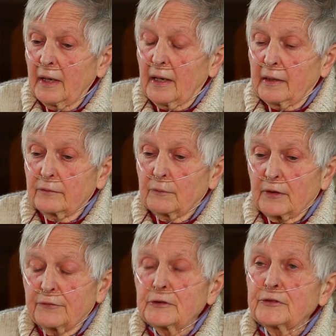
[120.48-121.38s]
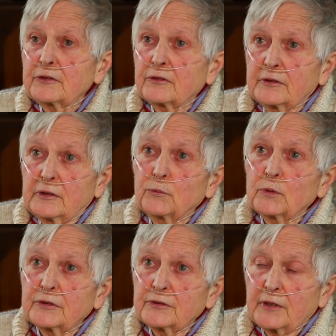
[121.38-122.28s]
And one of the first things I did
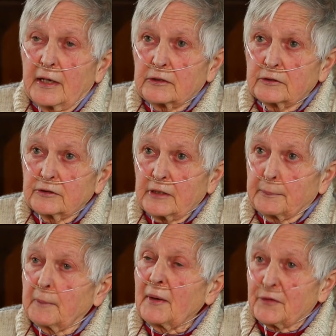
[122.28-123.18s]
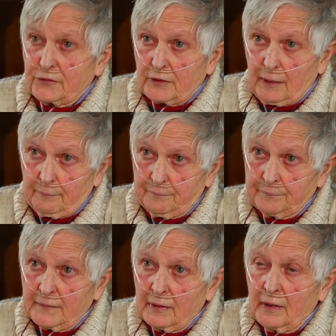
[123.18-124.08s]
was actually start up a mother's club
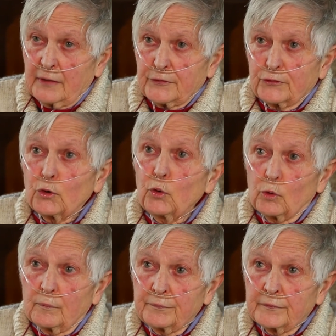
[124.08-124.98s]
at the school.